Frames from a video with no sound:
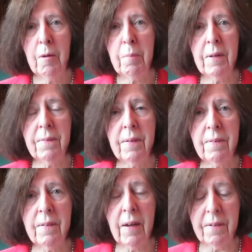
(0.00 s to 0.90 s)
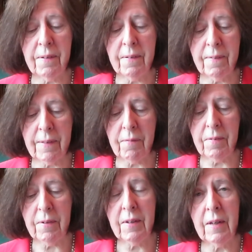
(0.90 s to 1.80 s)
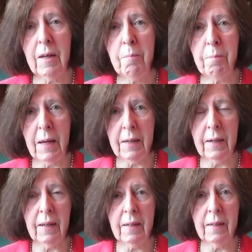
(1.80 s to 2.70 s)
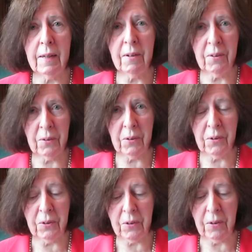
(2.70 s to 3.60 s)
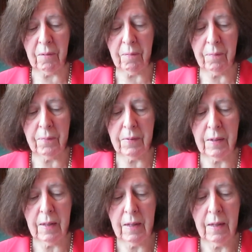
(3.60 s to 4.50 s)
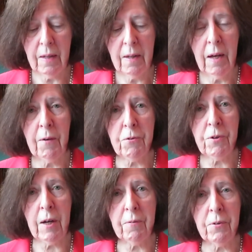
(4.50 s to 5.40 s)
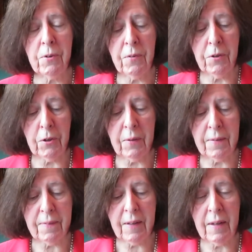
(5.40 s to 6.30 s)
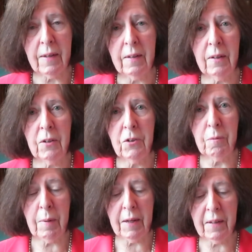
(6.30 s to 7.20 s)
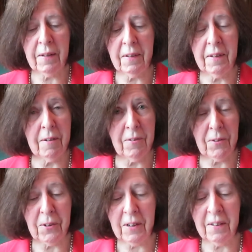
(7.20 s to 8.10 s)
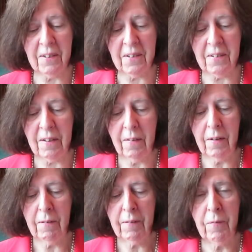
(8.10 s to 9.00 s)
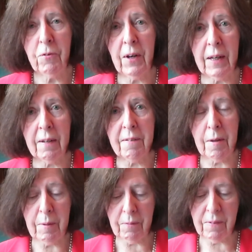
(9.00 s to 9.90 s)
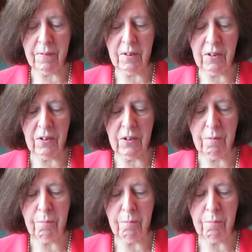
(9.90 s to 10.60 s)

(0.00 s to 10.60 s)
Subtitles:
but since 1970 mainly in Hong Kong. I've travelled to the USA, Jamaica and Scotland for academic research.